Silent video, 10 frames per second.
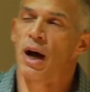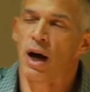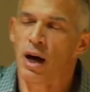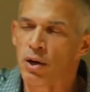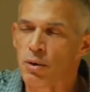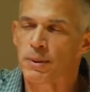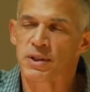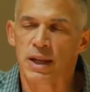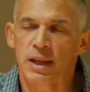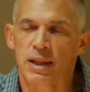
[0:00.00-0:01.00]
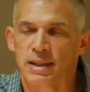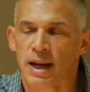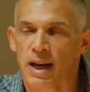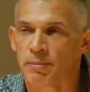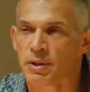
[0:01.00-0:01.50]
100% of the
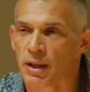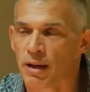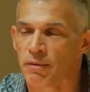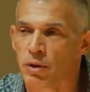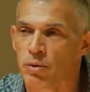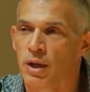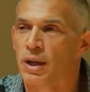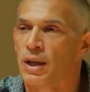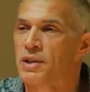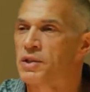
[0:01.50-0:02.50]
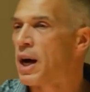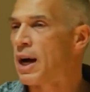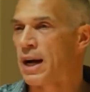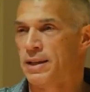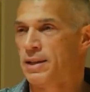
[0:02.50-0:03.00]
time to love you is
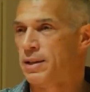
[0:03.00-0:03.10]
God.